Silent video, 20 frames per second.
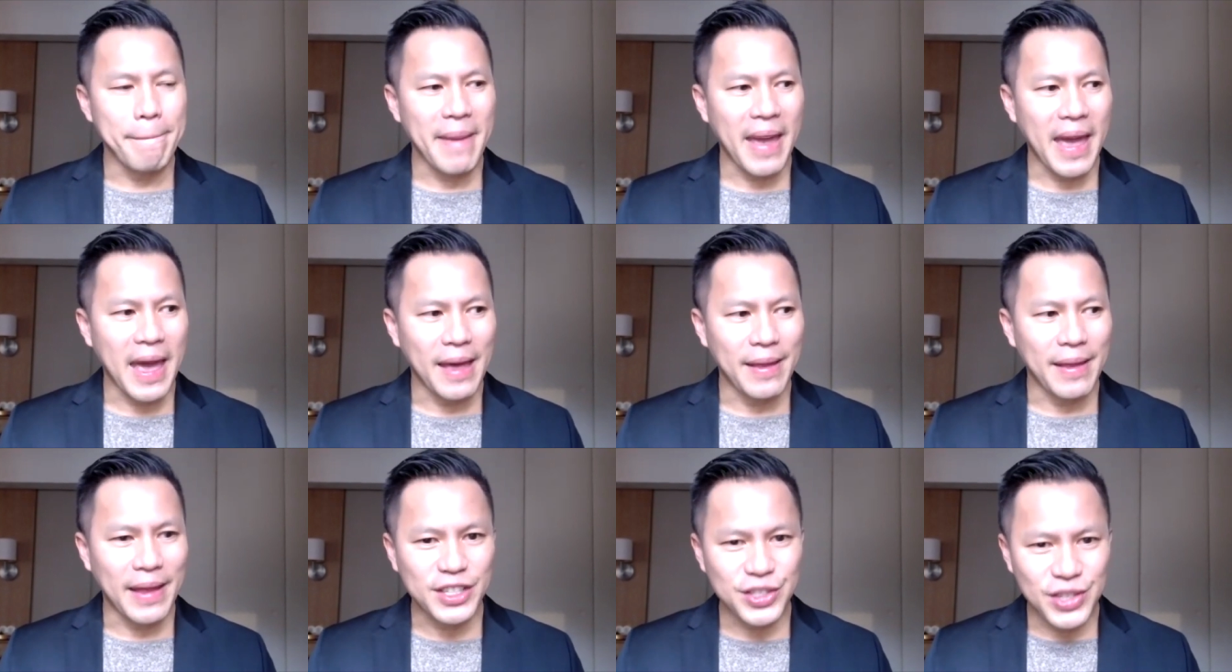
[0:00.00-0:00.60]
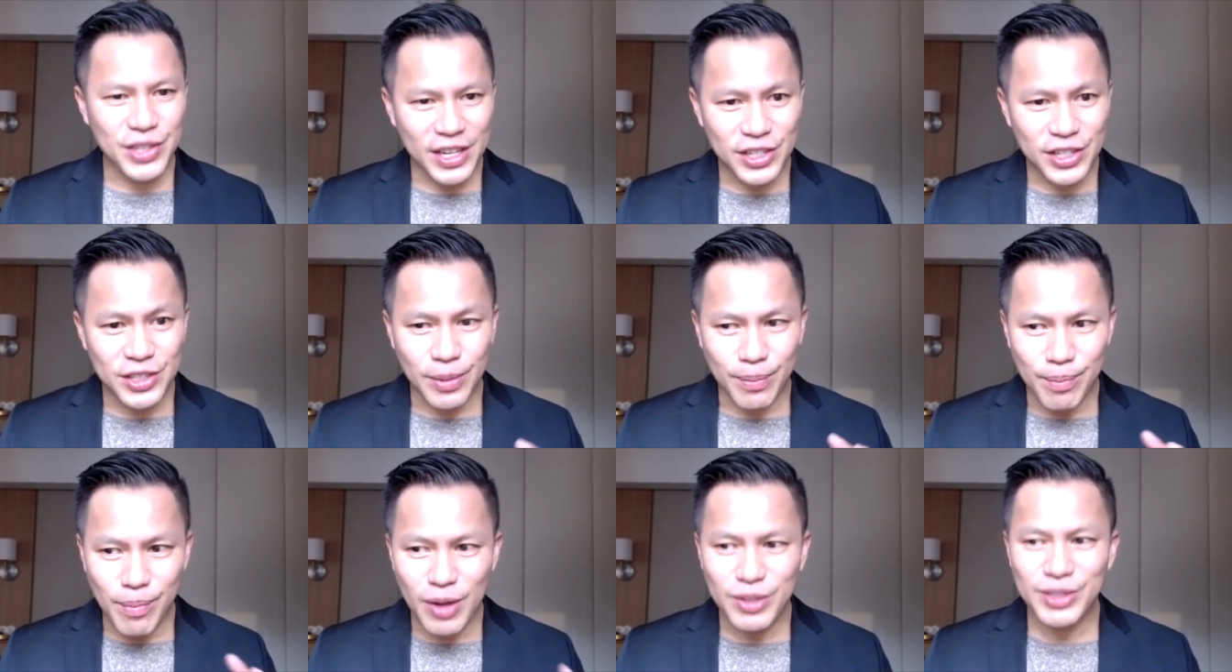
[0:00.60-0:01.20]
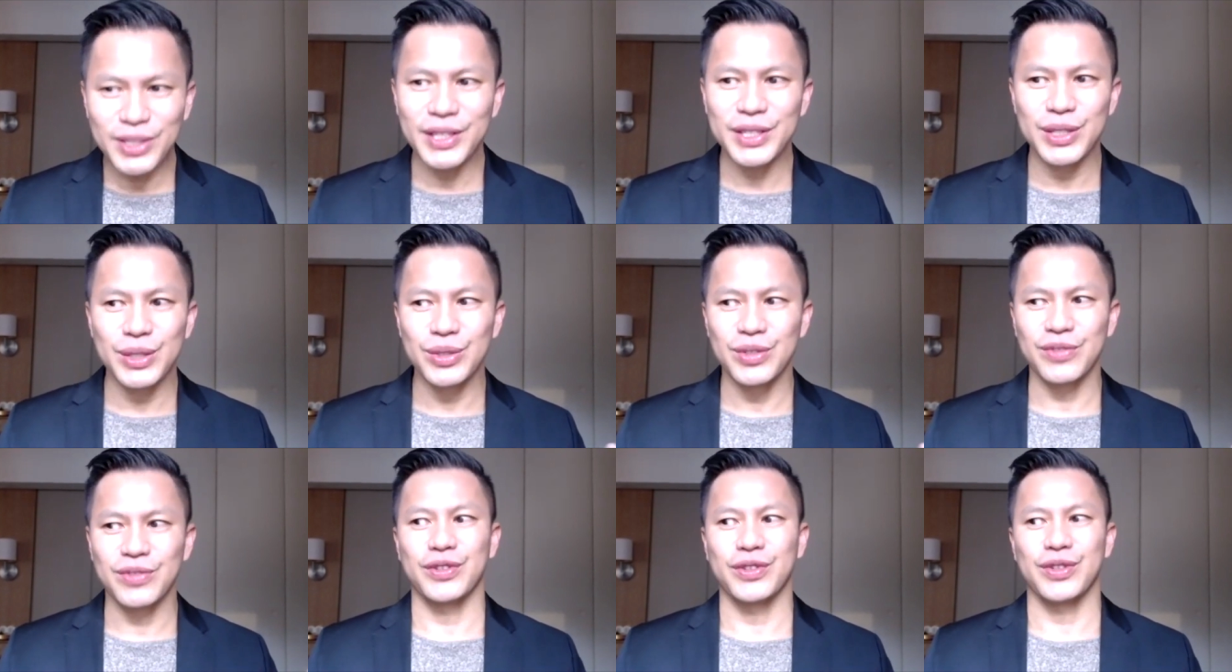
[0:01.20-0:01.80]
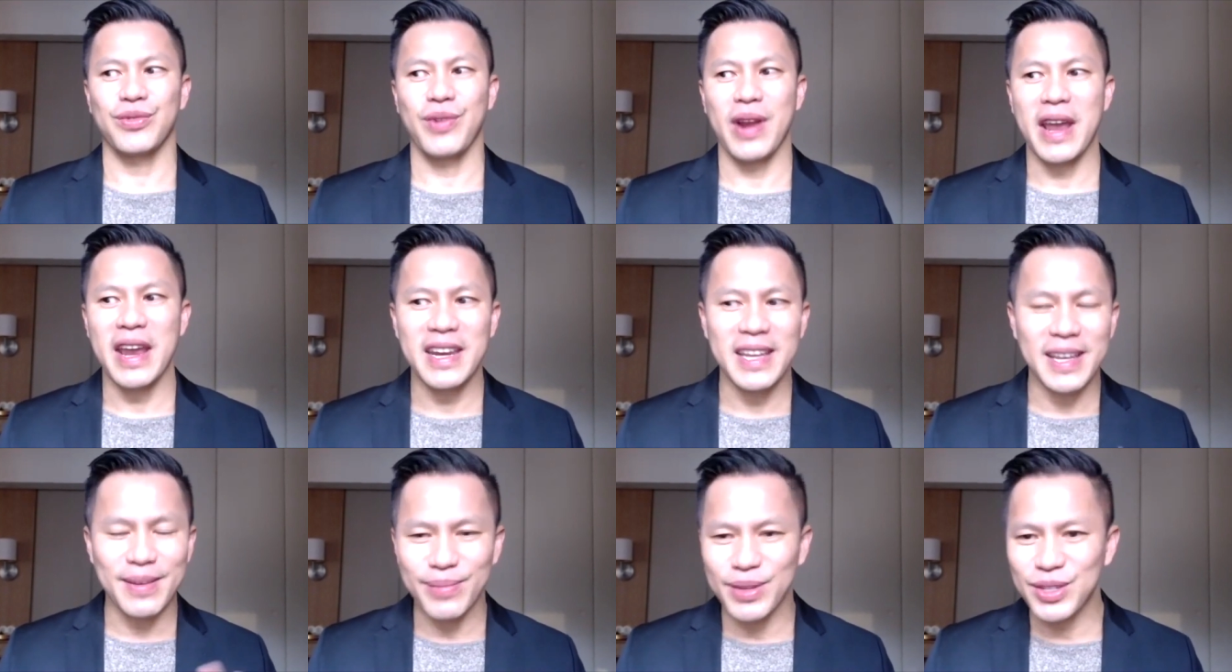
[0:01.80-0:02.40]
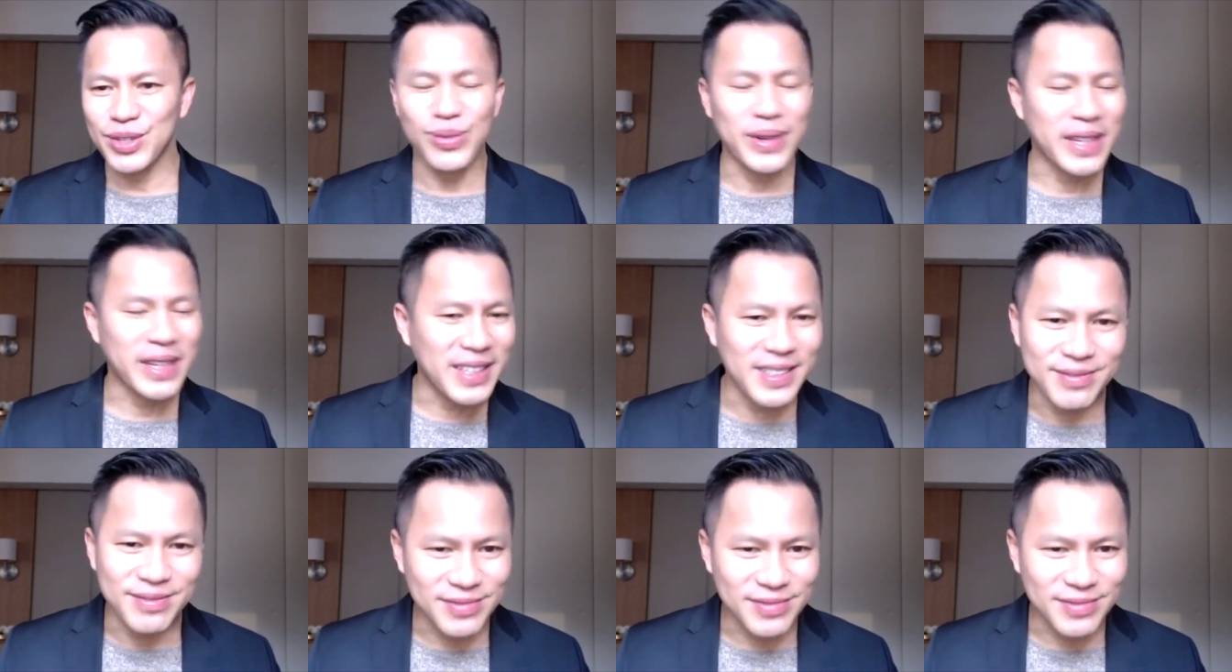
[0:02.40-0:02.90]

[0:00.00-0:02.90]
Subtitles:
And exchanges are mostly used for trading between